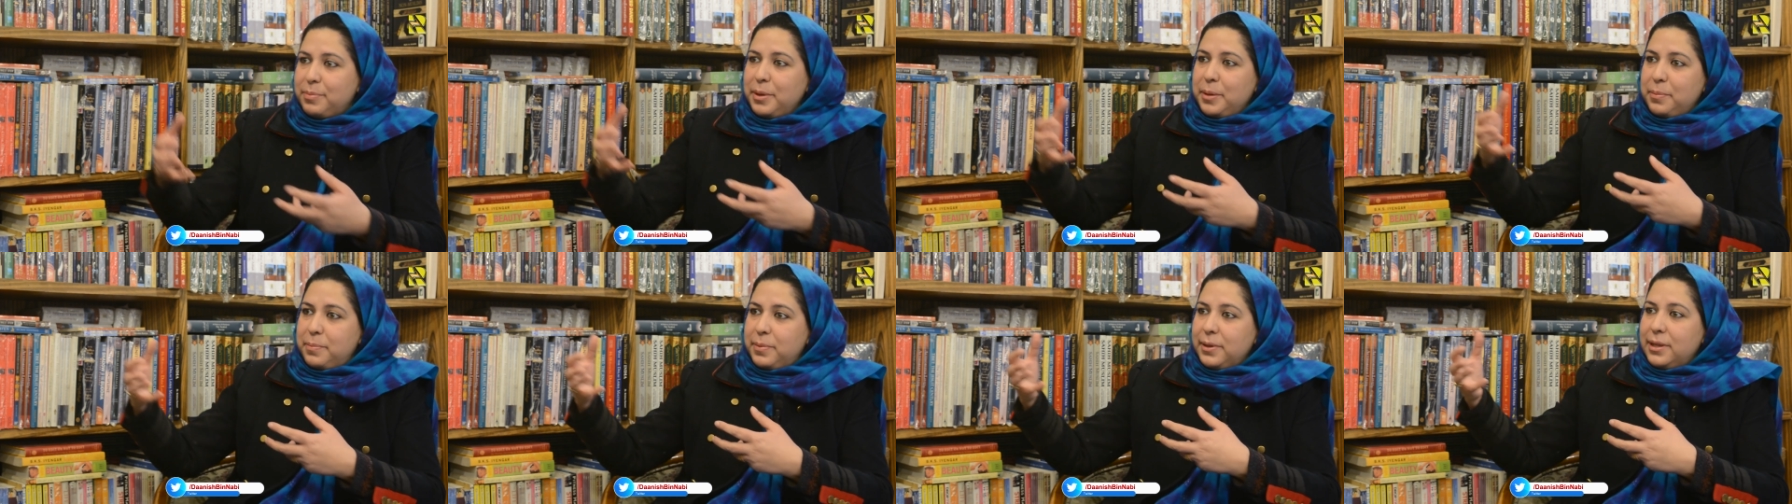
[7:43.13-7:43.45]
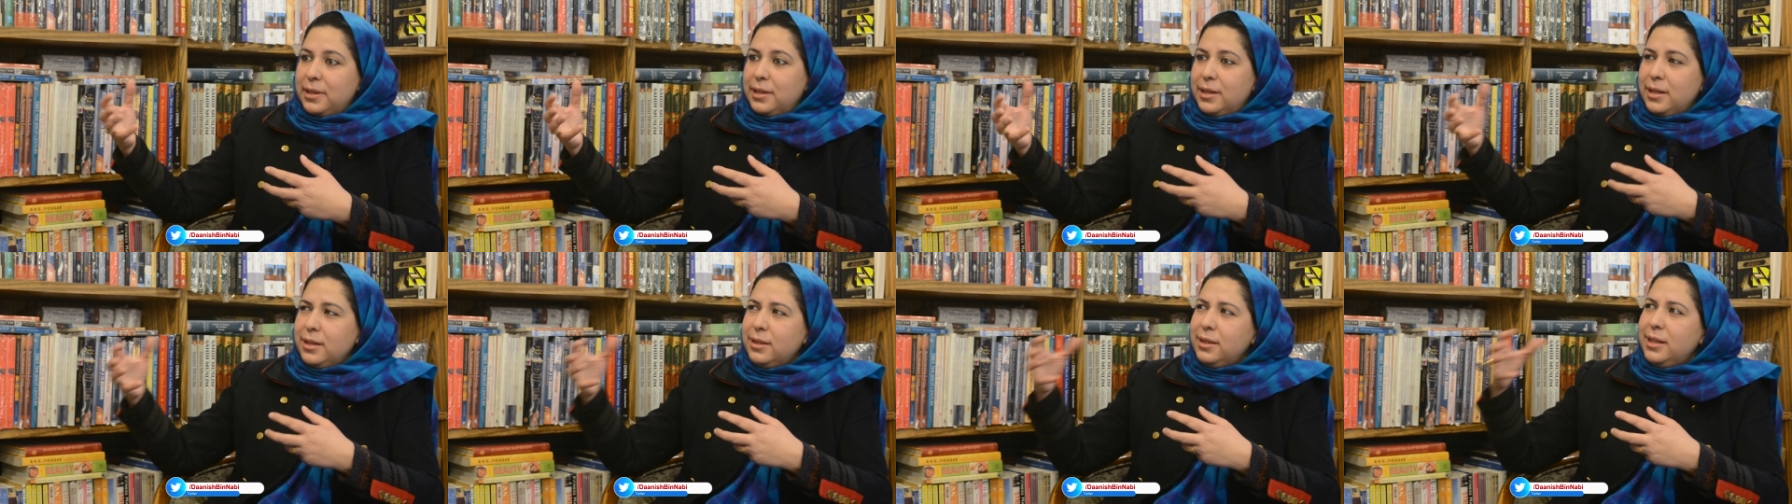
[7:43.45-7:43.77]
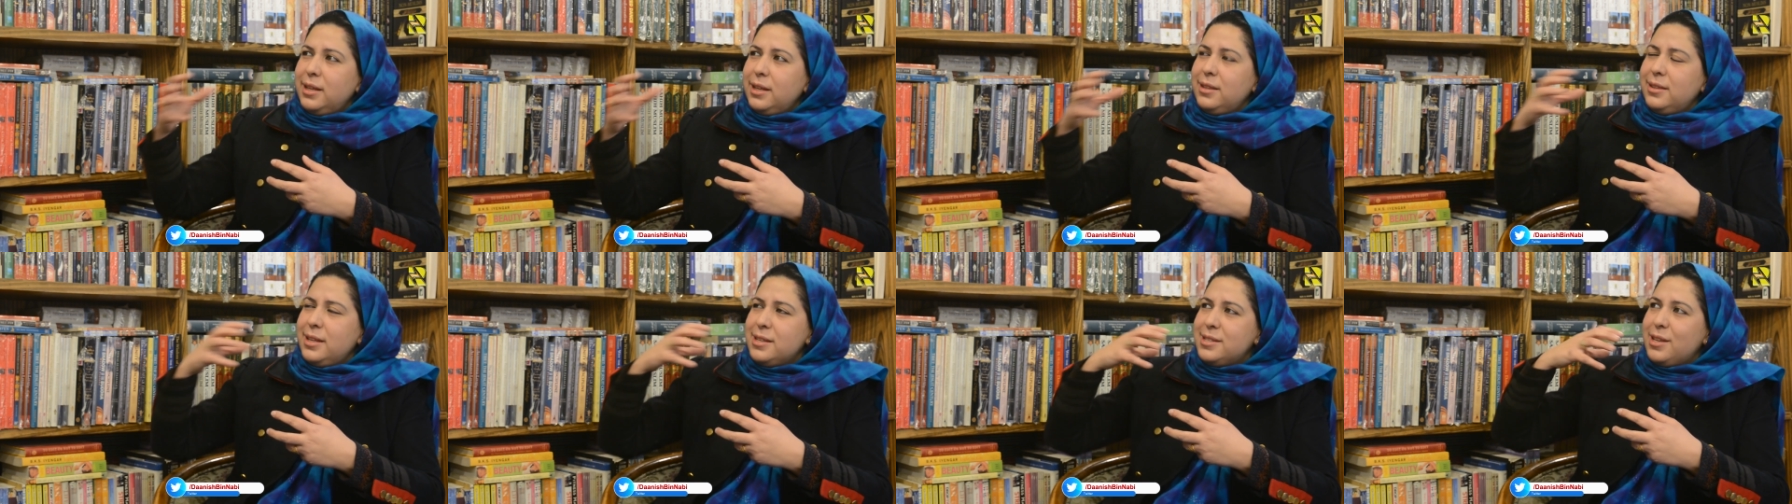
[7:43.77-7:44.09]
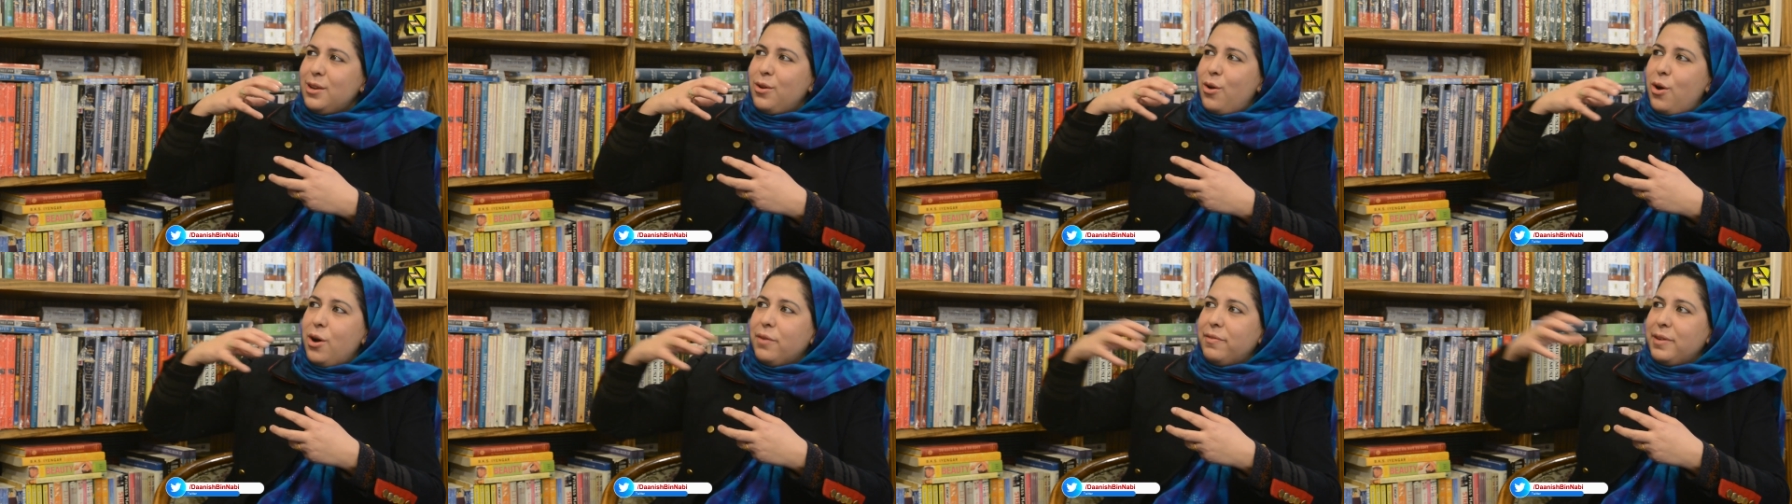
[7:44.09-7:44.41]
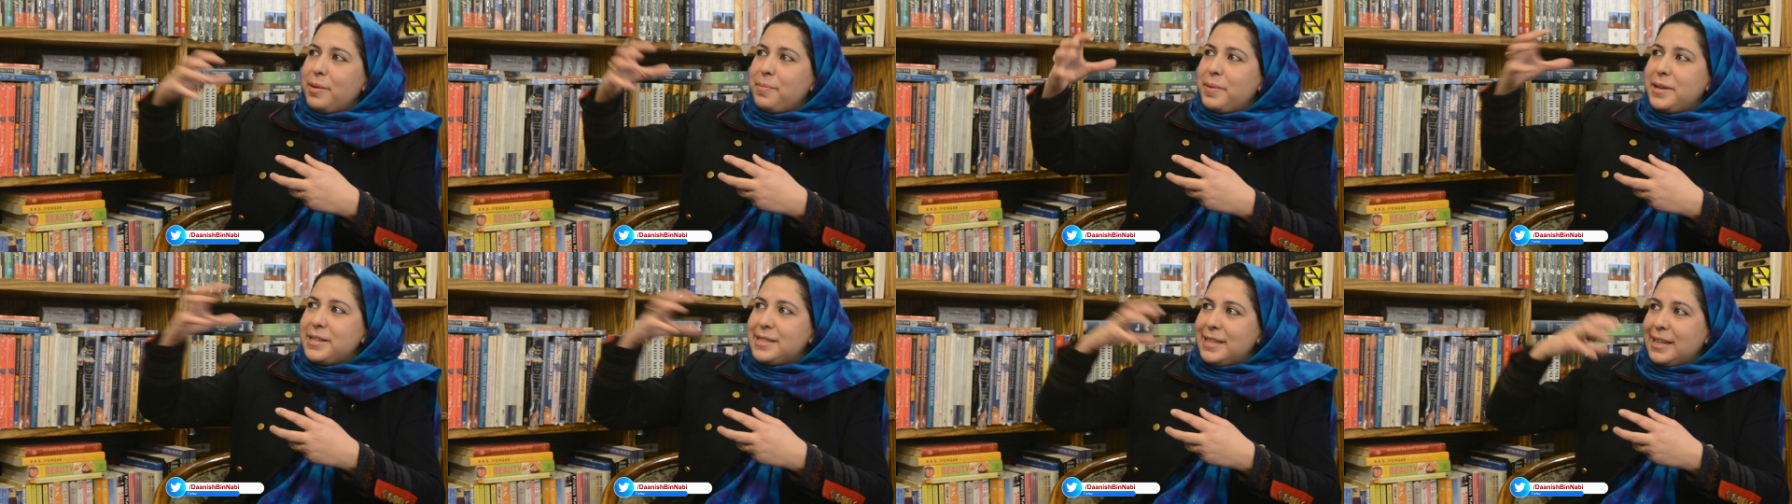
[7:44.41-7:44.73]
people th- there's a long
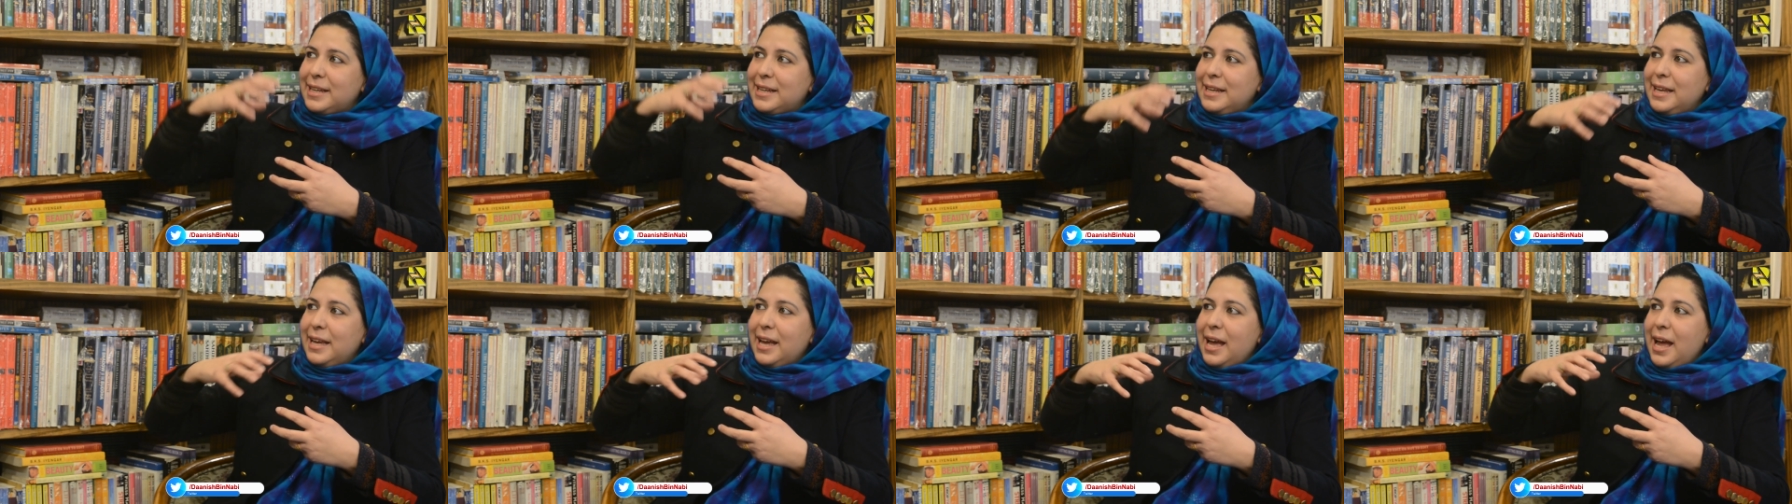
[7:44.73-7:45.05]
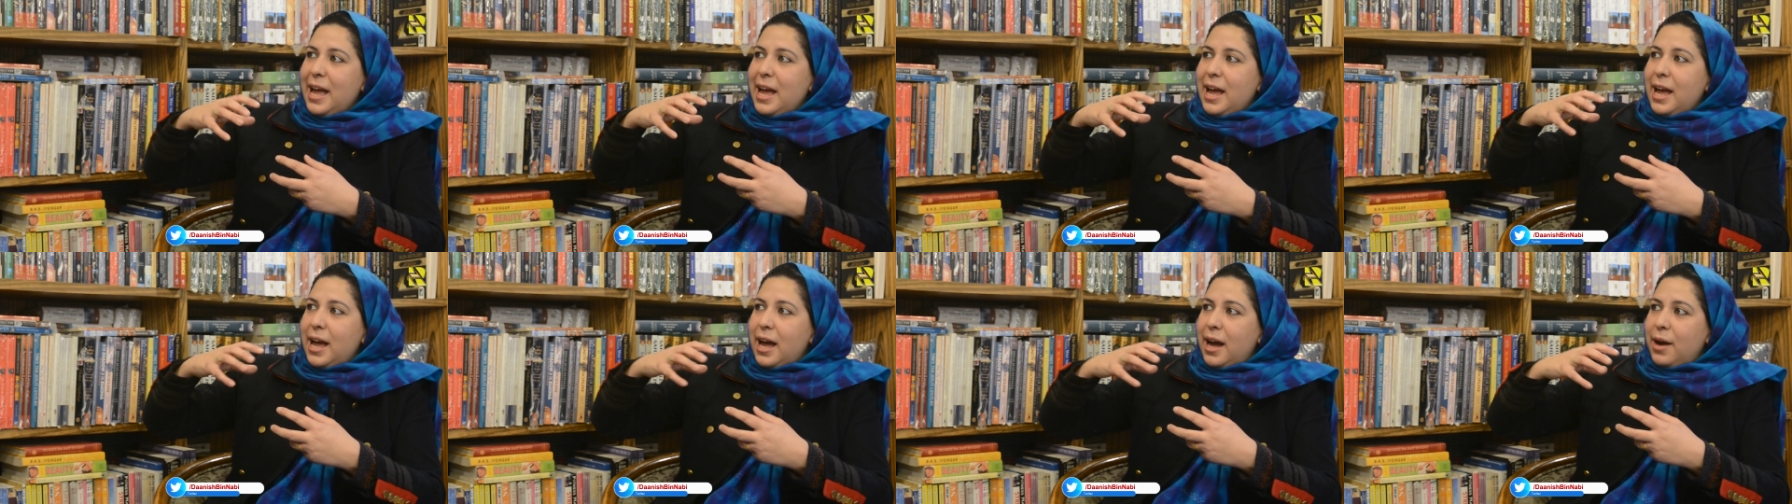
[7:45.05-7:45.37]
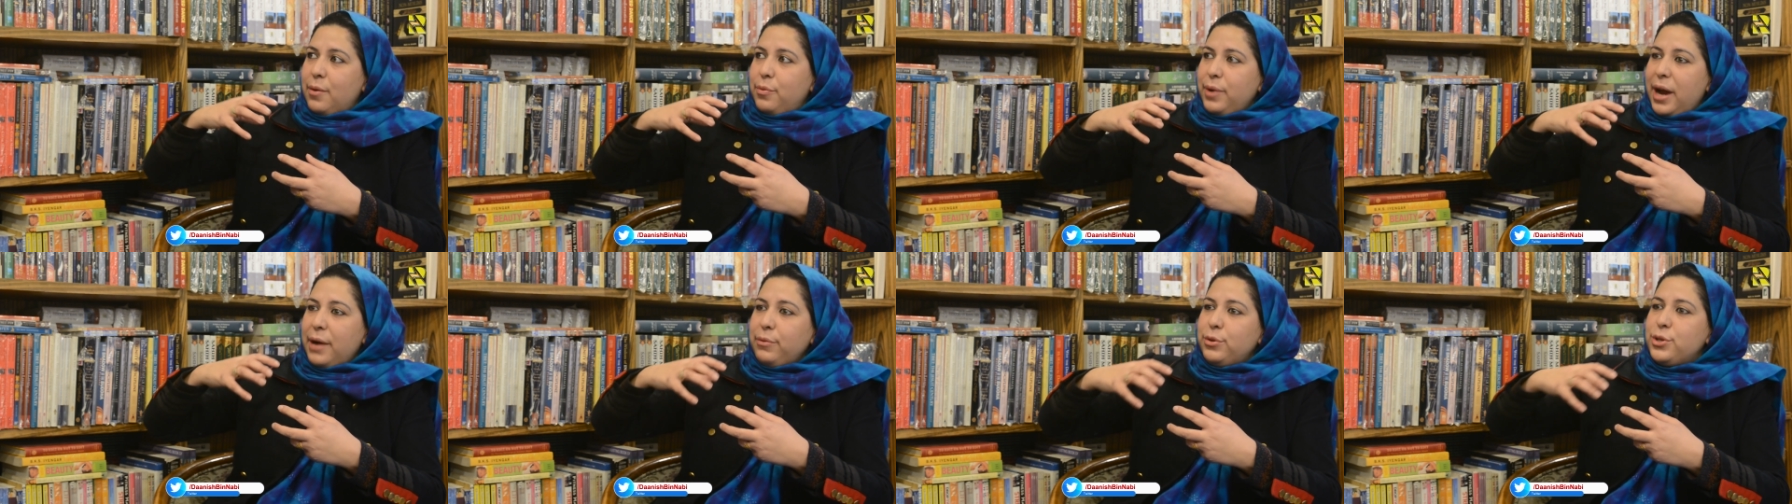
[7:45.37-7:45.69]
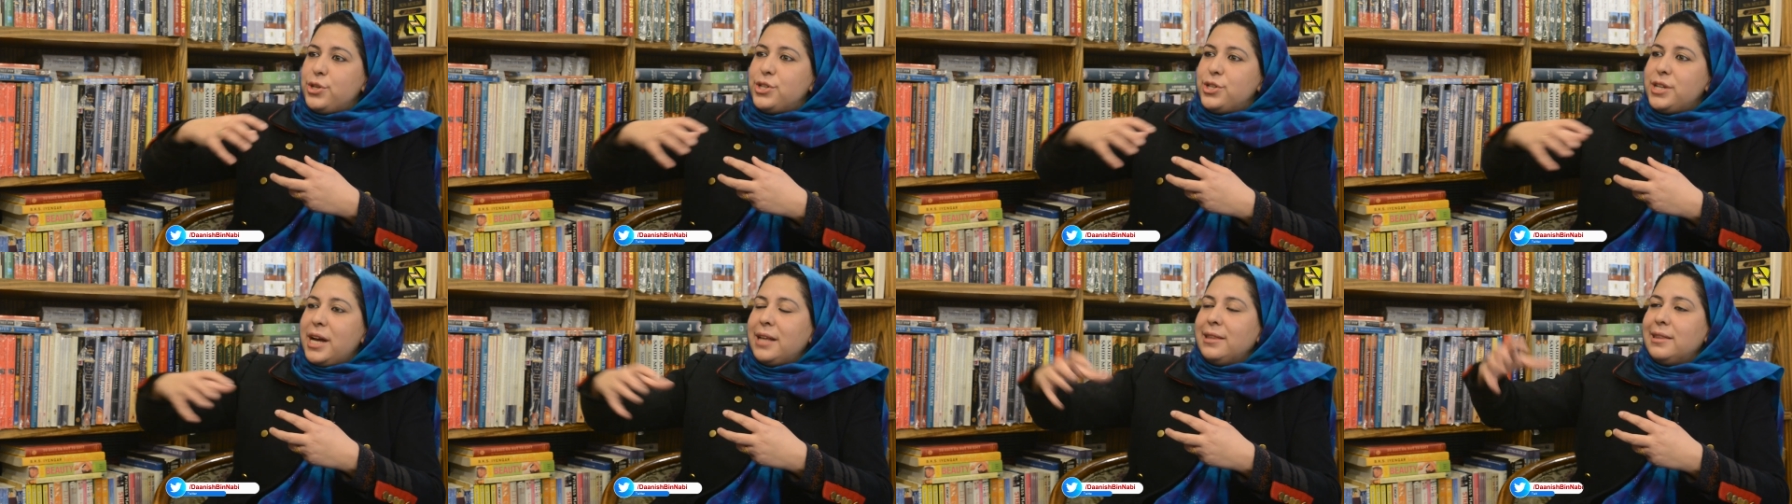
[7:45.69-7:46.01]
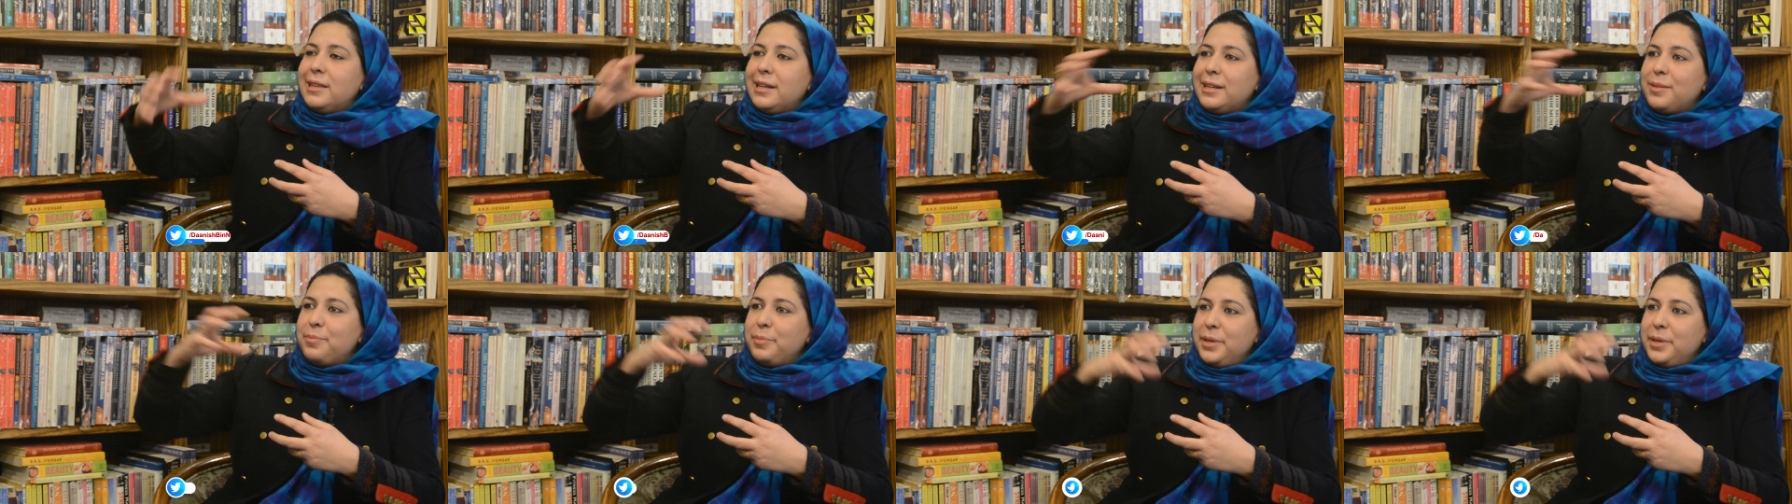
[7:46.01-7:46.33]
way basically uh, we have to shun that